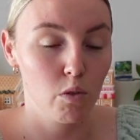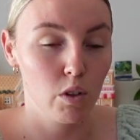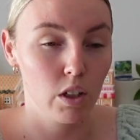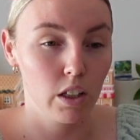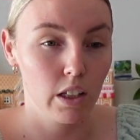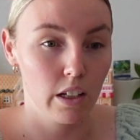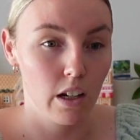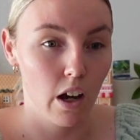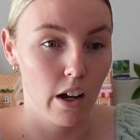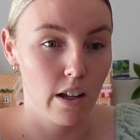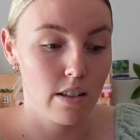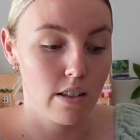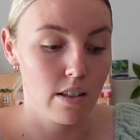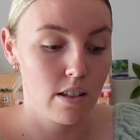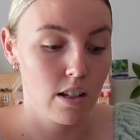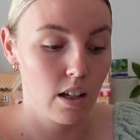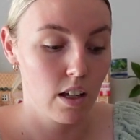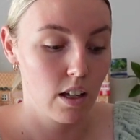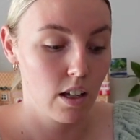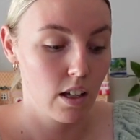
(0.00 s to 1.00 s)
really nice.
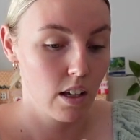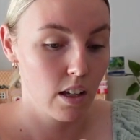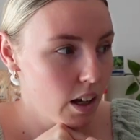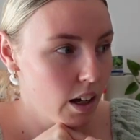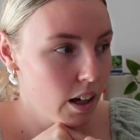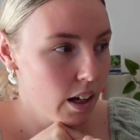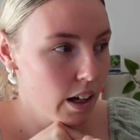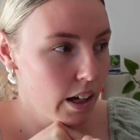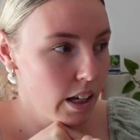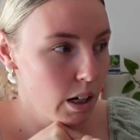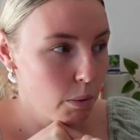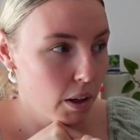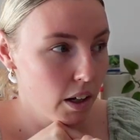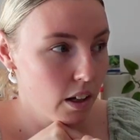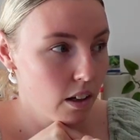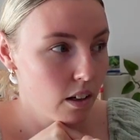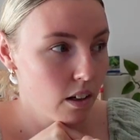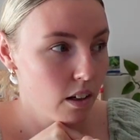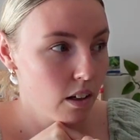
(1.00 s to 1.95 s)
Anyway,